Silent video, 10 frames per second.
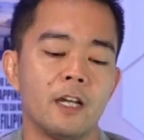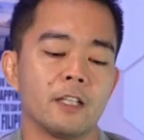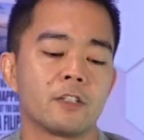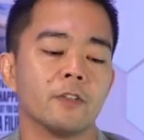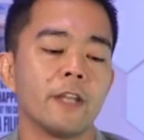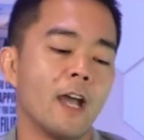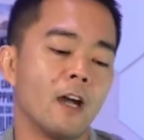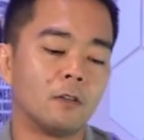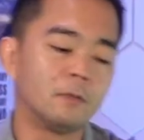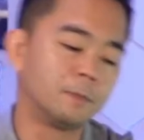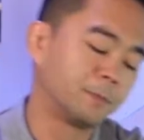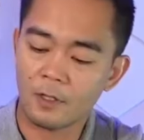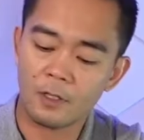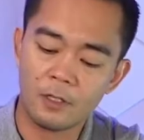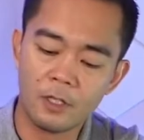right, so now
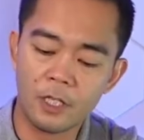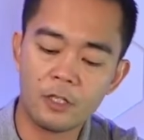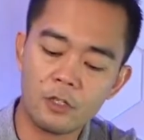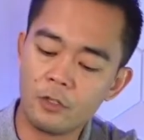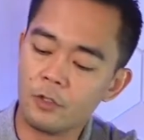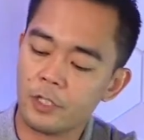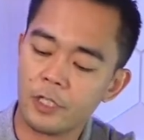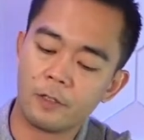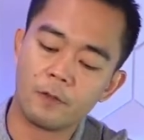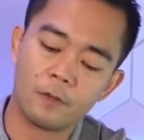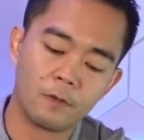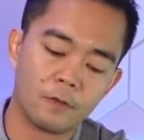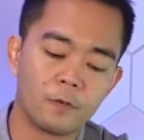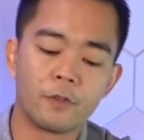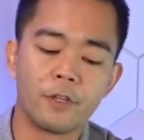you can use it
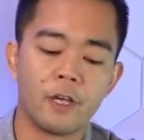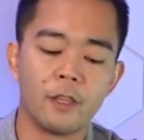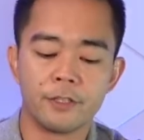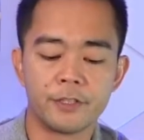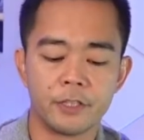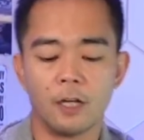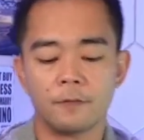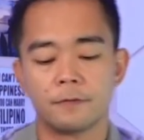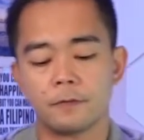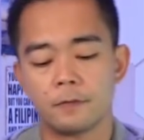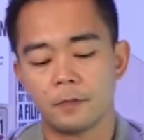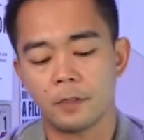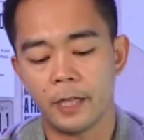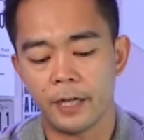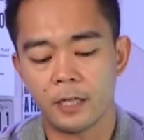for the other stuff,
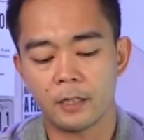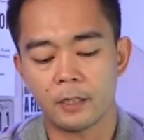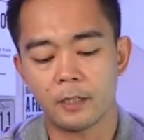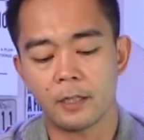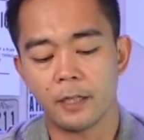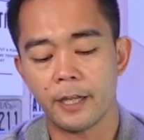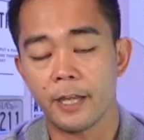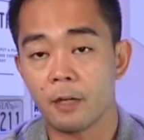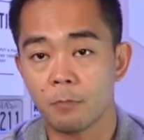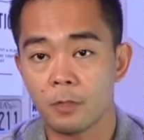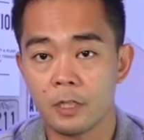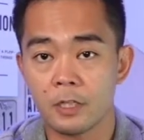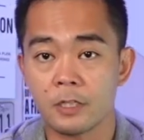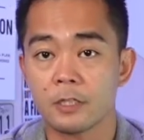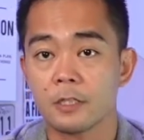like a hairbrush,
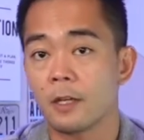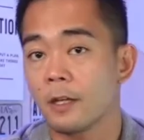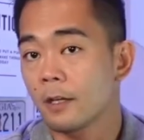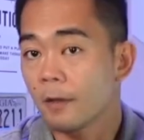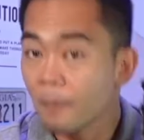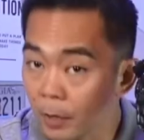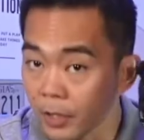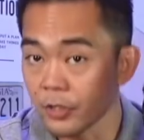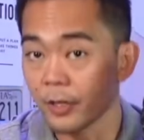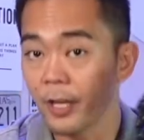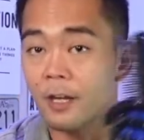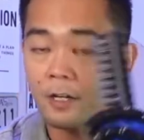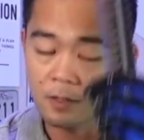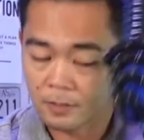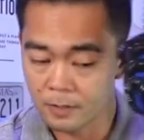brush your
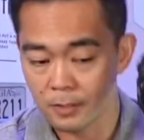hair,